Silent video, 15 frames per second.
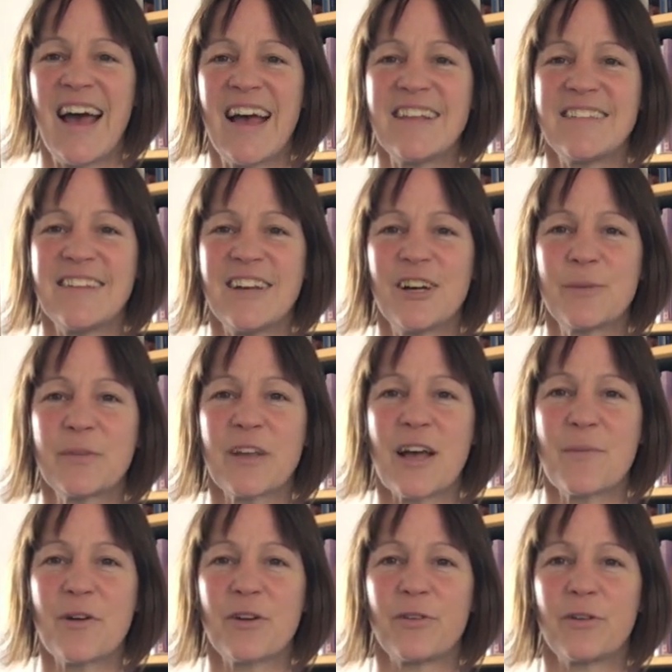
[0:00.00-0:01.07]
as the arms
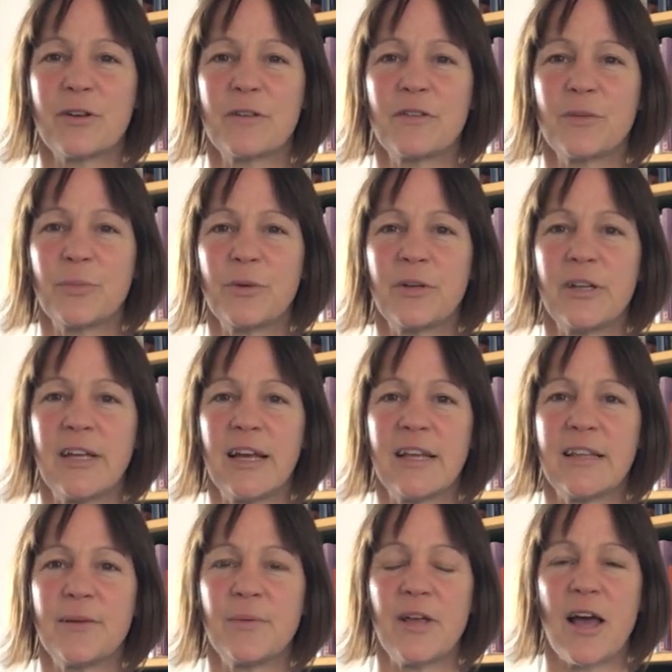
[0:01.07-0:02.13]
come across the body,
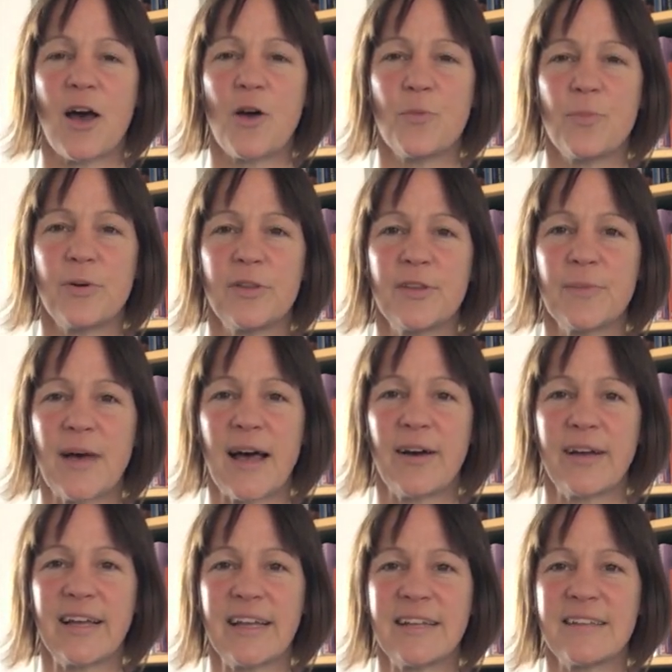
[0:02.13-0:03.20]
and then we open them
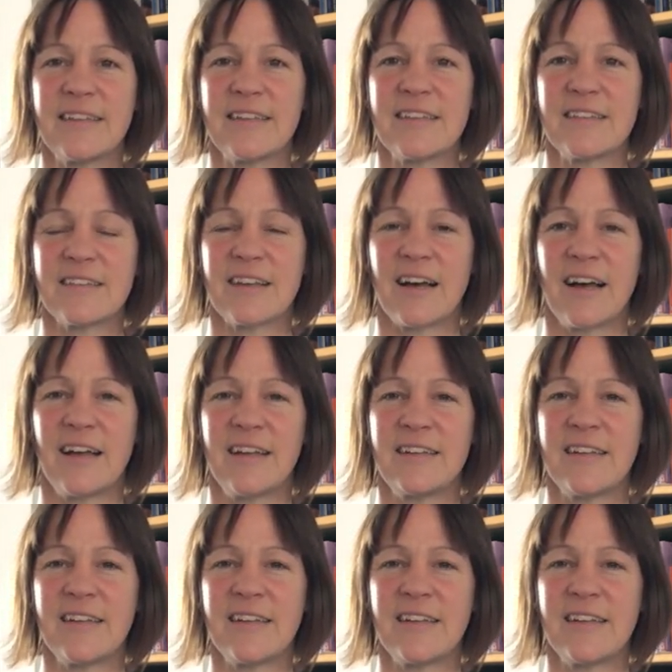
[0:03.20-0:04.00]
out again to the side.